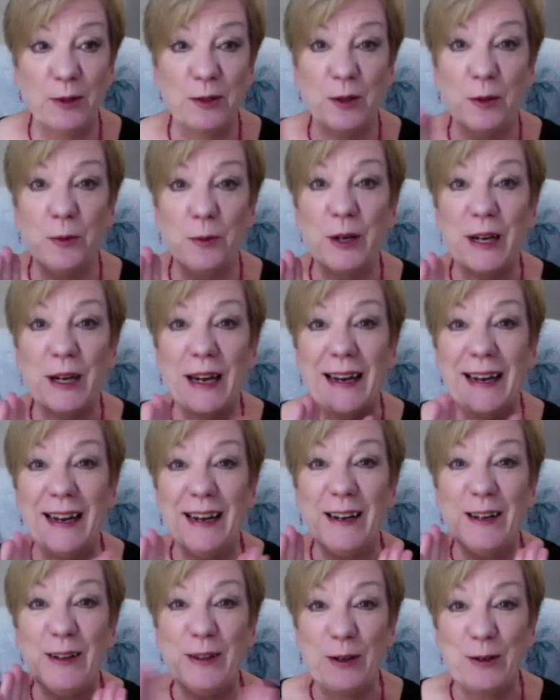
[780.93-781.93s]
So we're
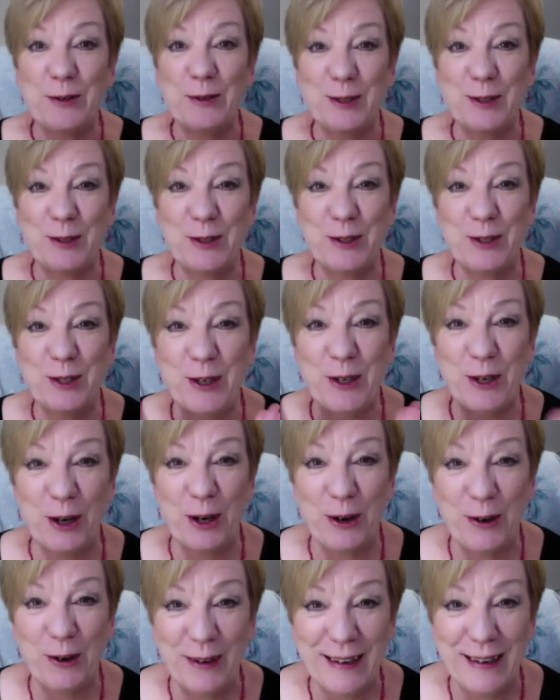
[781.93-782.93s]
getting closer to
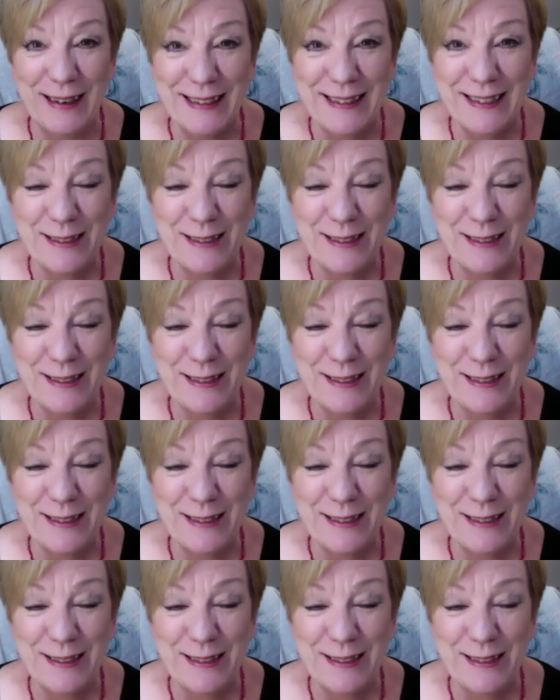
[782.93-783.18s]
current